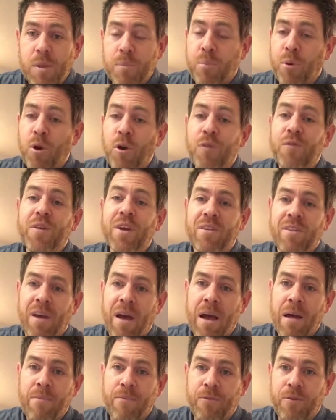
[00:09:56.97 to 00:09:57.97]
perfect
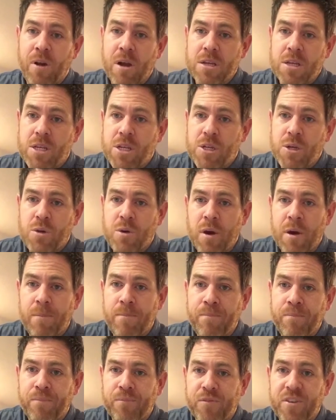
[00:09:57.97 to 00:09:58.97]
time for us
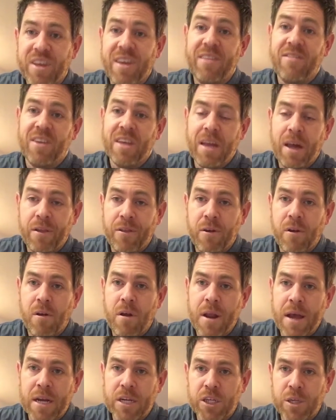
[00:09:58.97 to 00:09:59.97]
to get together
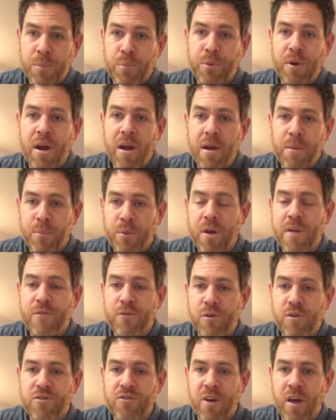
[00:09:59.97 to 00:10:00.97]
and actually pray
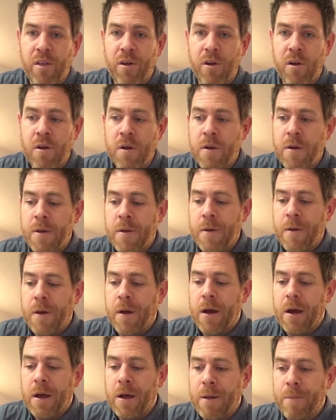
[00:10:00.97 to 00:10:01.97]
for each other,
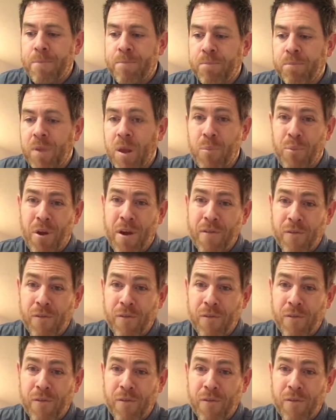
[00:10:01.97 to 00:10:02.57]
and pray